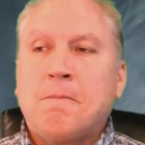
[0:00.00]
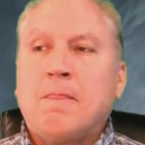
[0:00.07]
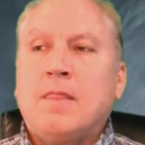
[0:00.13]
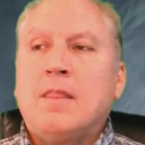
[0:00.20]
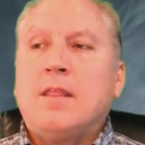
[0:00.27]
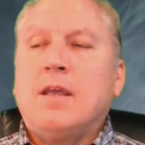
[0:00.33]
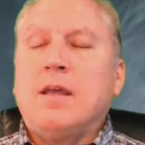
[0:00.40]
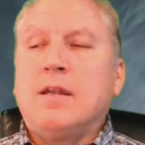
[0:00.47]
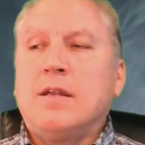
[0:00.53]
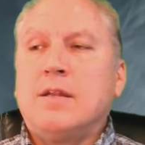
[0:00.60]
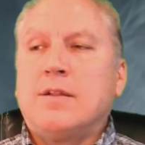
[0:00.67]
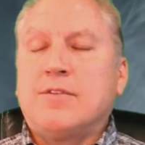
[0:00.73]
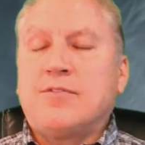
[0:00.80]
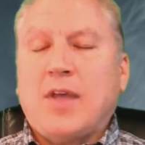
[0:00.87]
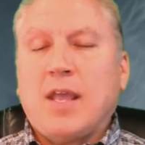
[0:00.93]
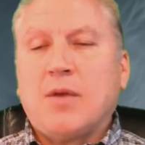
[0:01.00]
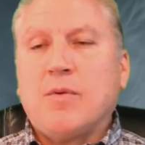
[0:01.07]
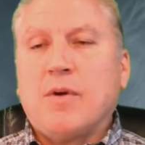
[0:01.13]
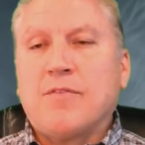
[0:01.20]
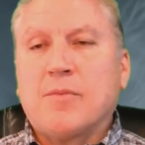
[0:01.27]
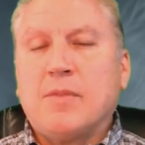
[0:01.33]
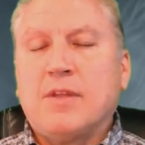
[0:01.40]
And the takeaway
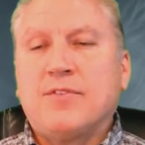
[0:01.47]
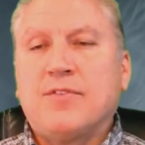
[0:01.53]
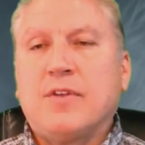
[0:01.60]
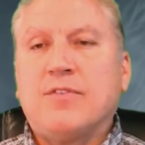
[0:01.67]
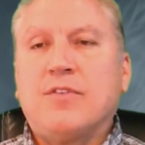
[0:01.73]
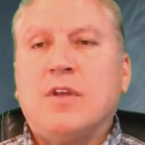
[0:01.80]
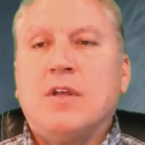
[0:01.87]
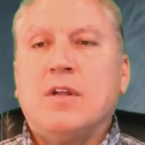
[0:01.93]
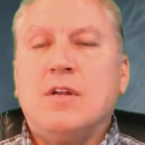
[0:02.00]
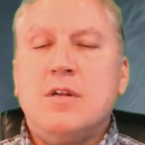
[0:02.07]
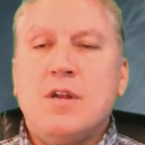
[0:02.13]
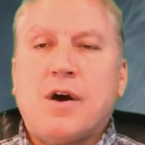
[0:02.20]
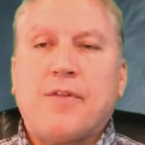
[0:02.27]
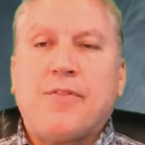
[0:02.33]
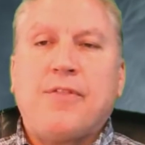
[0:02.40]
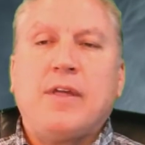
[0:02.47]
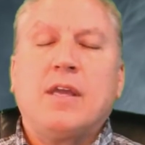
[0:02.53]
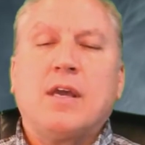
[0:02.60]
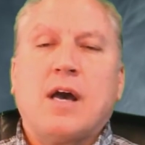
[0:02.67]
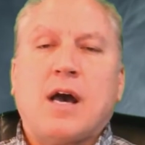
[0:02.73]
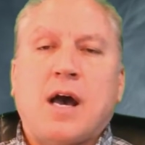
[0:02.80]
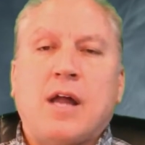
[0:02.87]
from this is nothing
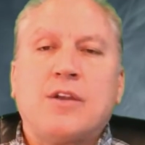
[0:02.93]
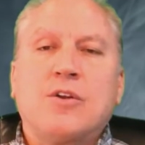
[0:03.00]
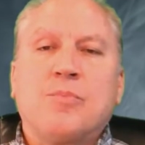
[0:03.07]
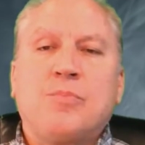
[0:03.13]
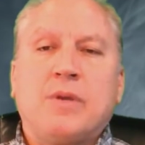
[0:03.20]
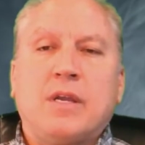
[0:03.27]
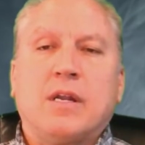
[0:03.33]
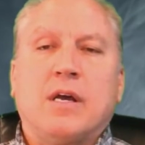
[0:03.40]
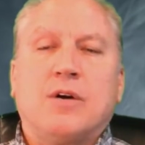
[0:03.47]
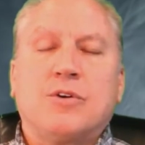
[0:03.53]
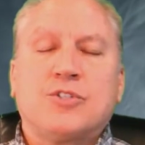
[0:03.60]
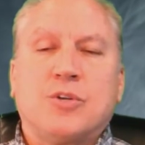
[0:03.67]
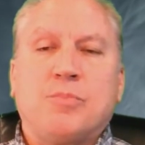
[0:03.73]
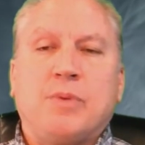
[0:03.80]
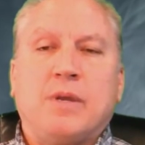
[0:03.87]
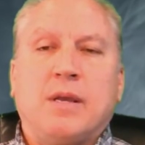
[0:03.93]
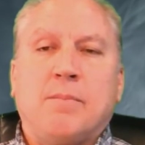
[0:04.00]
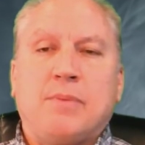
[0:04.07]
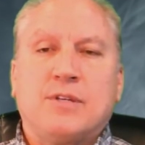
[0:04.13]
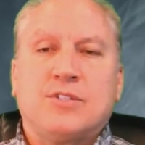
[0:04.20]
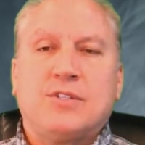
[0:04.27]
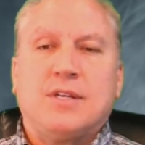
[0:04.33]
on your P&L should be a
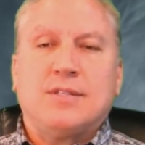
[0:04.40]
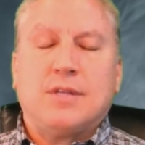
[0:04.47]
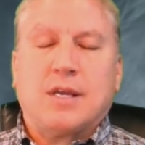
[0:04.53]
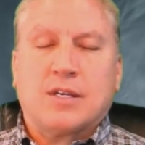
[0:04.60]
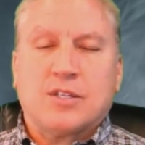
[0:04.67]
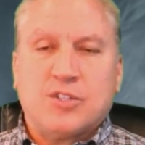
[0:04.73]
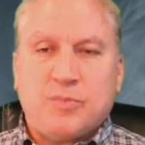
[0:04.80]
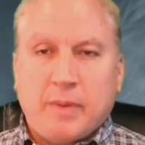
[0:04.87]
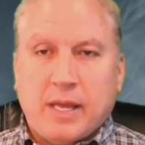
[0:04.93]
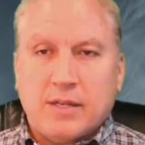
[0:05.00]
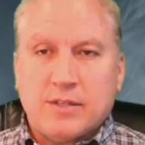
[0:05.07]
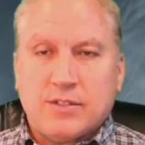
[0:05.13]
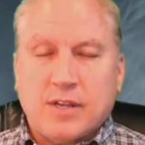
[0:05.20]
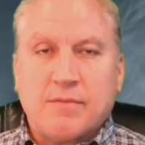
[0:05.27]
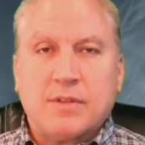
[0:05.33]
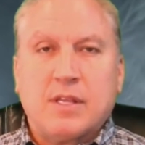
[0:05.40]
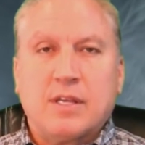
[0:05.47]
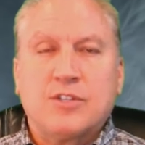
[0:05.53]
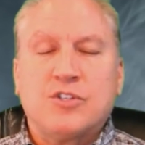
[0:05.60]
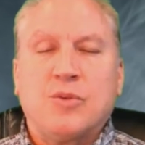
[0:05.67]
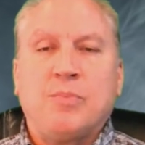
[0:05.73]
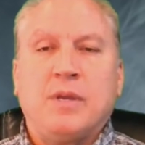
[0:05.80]
business expense. Everything
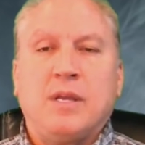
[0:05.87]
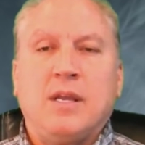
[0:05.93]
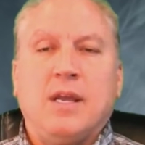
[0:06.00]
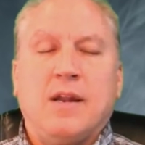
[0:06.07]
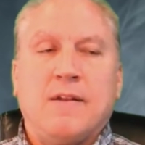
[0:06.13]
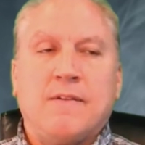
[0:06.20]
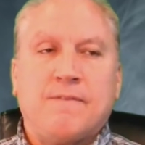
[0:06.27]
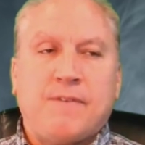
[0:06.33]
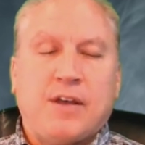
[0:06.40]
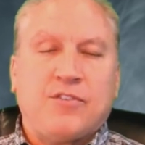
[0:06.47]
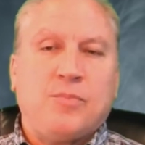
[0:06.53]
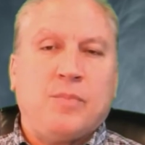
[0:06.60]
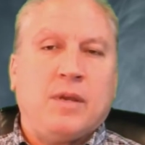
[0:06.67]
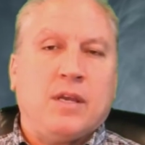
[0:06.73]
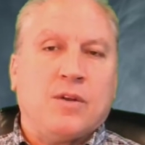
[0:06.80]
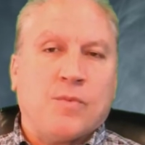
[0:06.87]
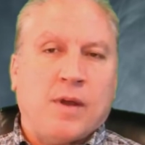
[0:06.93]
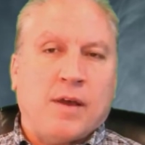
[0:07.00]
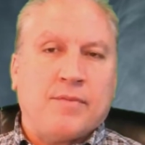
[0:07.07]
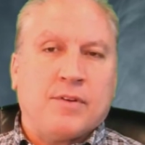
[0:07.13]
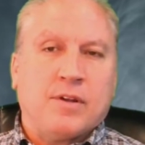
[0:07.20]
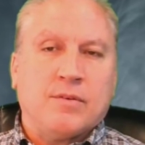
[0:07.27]
should be an investment in
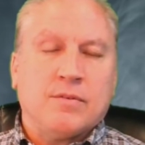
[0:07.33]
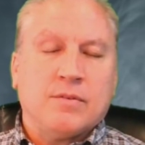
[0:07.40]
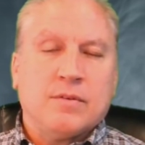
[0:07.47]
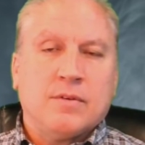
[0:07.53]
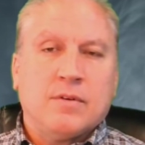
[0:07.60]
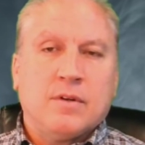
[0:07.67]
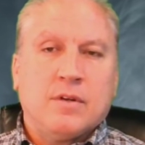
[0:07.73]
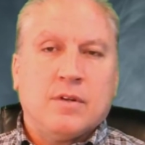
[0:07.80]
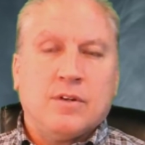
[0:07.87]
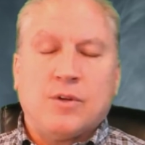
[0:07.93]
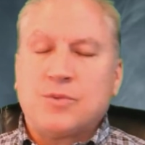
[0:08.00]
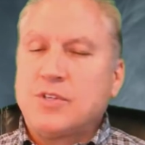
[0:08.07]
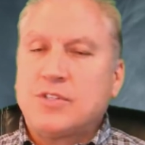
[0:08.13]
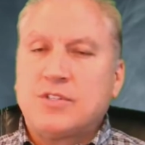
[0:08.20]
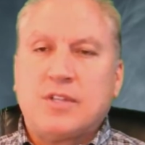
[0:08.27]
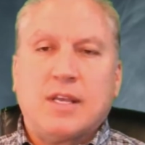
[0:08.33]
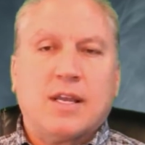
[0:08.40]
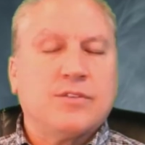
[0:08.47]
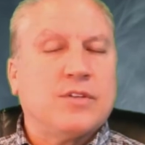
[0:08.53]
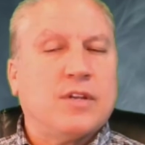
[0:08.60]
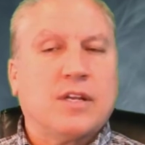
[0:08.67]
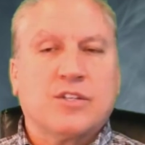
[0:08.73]
revenue. No such thing as
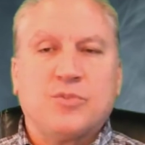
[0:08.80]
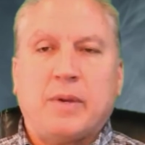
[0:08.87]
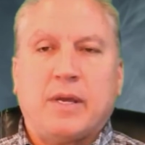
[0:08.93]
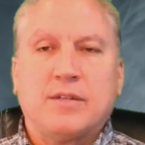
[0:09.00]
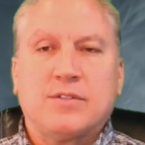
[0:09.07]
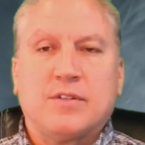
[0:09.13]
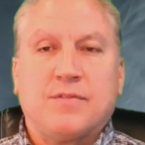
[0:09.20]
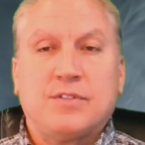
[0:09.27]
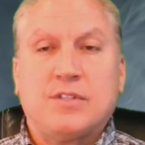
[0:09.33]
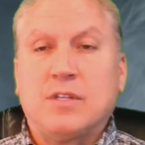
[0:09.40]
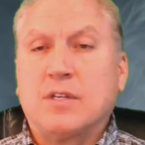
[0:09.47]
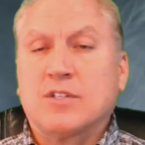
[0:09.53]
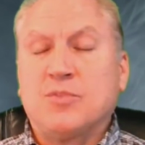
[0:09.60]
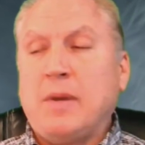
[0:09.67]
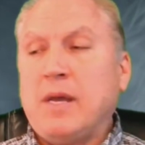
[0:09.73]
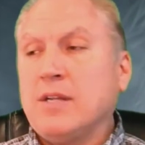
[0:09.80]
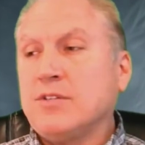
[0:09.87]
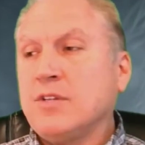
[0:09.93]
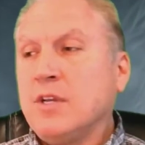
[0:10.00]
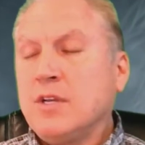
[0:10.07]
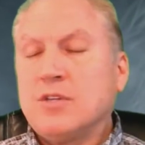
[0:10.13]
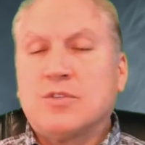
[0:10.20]
an expense. If it's an expense,
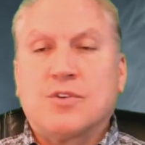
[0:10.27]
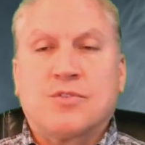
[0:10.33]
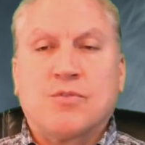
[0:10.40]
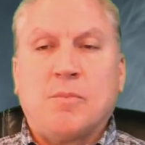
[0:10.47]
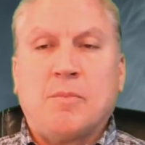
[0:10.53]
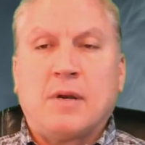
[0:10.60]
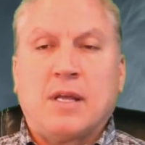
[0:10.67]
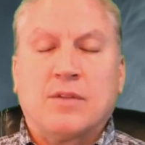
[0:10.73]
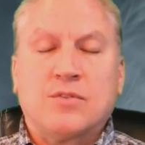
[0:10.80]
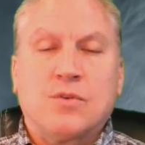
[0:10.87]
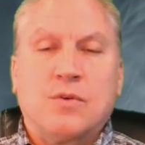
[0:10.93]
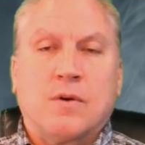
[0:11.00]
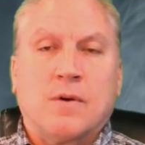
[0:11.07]
you're just throwing money out the door.